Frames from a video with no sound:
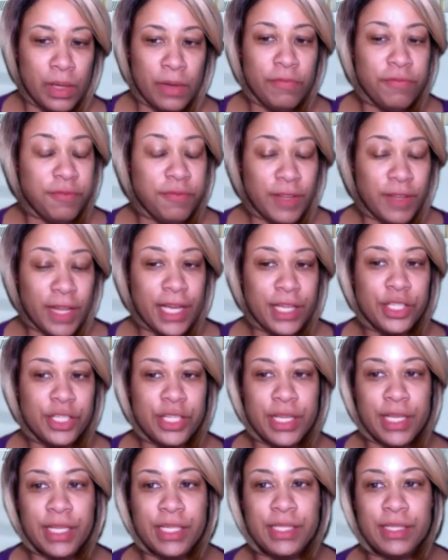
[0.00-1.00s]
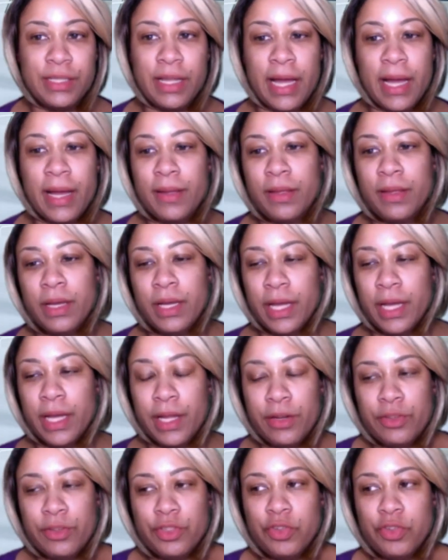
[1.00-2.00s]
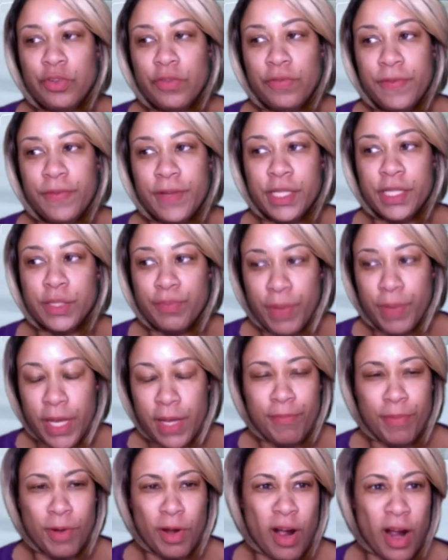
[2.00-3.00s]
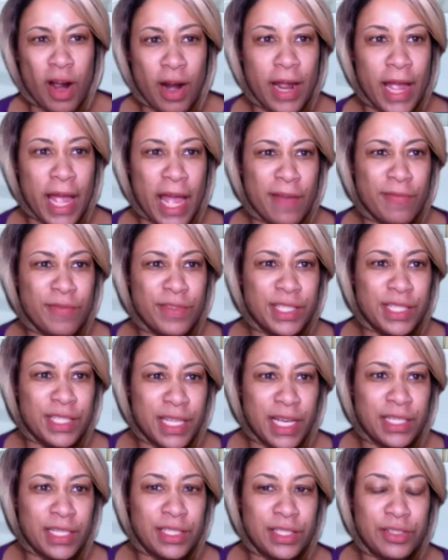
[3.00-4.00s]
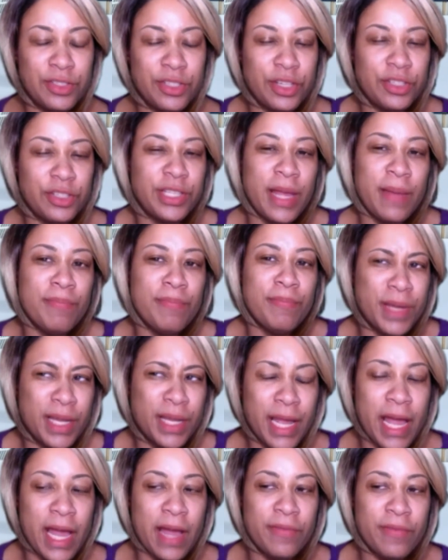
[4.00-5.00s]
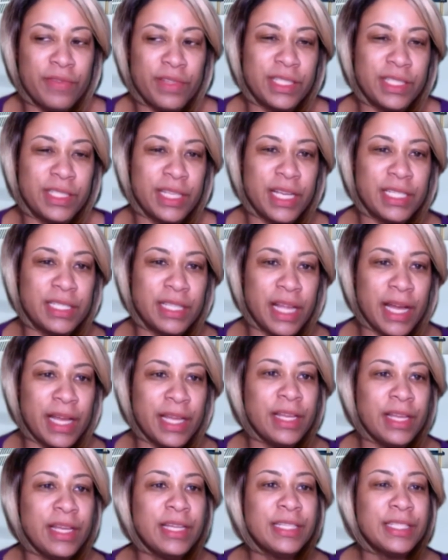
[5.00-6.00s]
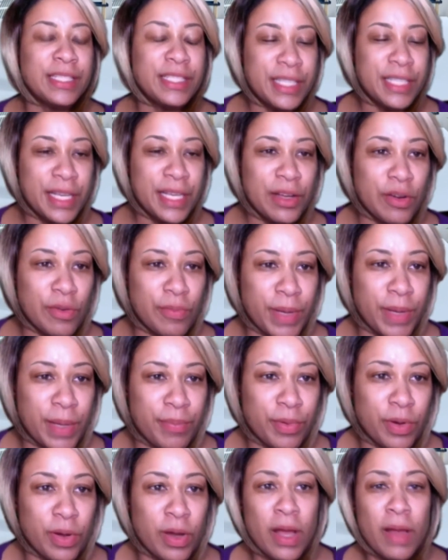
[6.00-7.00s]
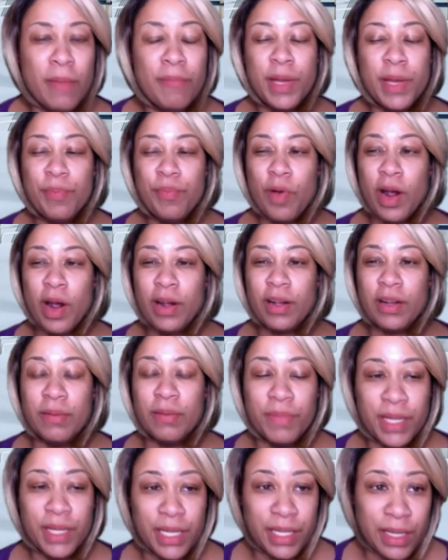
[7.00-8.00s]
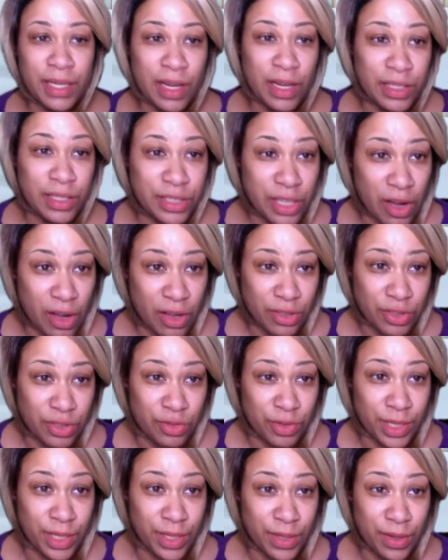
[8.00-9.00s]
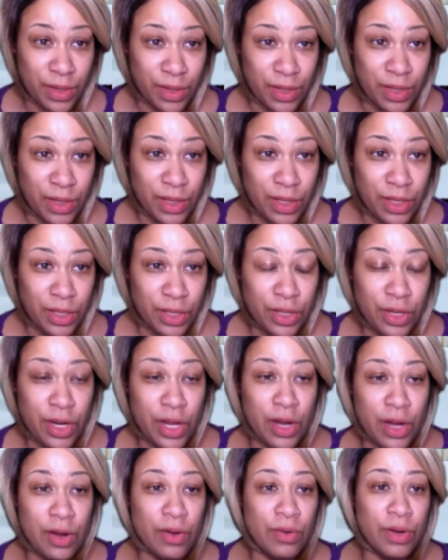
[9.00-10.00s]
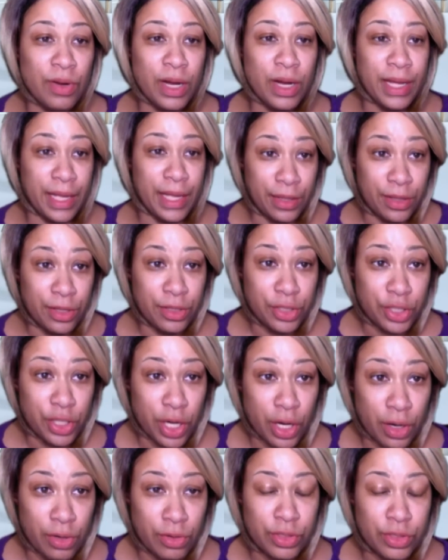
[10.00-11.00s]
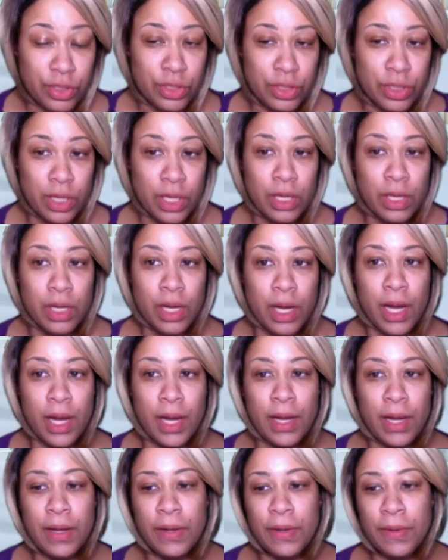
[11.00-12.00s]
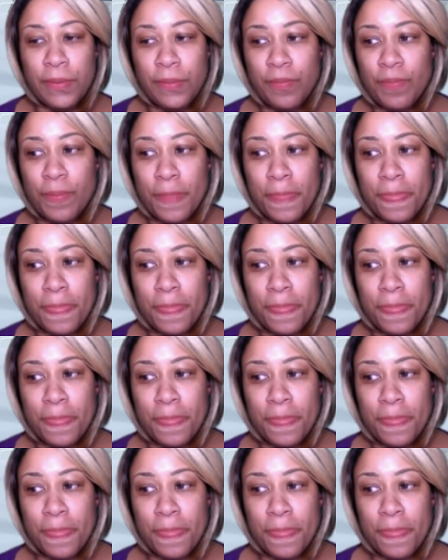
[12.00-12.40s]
Flesh is like, and the truth is, people are having sex in church. They've been having sex, like single people. People are committing adultery, in the church. And